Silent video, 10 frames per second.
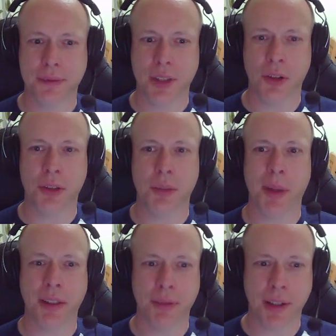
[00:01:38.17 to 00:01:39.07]

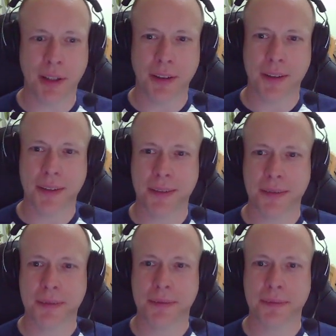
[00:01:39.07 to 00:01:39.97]
automatic fail.
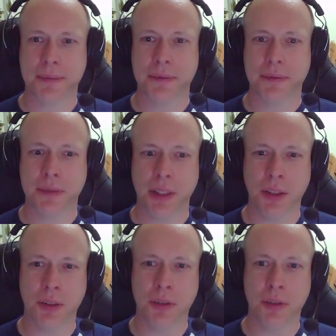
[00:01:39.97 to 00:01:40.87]

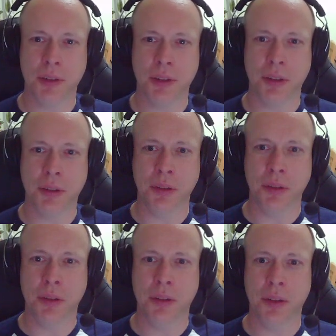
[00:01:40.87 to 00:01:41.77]
You
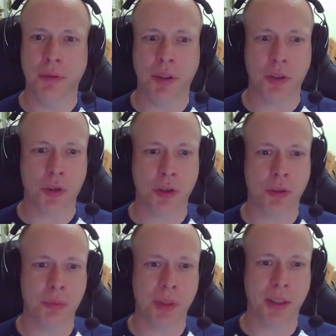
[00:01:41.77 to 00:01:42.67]
you have not
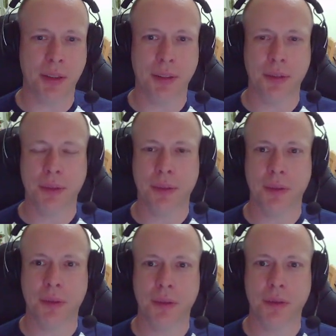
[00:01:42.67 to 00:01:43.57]
shown me
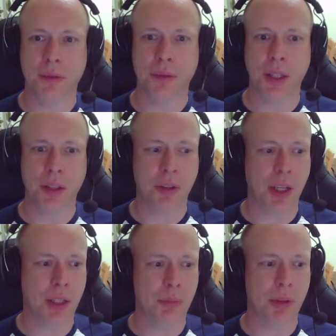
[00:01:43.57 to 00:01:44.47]
that you
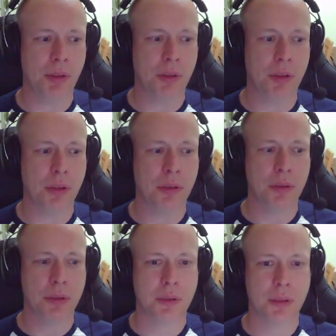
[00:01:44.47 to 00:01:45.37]
care about your code.
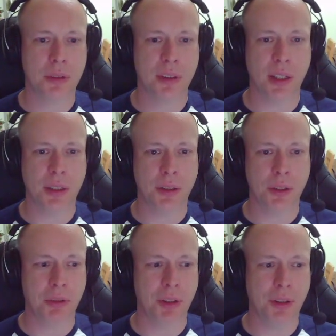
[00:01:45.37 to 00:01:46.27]
Like the
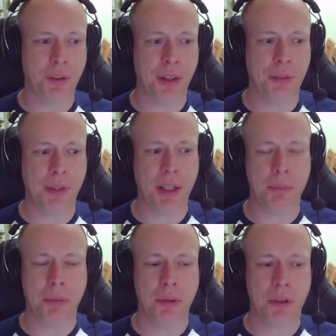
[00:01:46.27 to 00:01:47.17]
unit tests are very
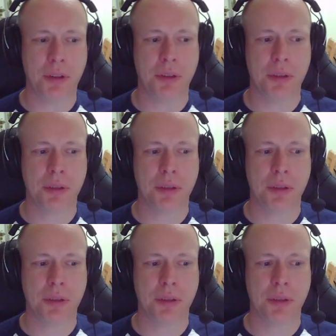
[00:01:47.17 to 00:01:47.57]
important.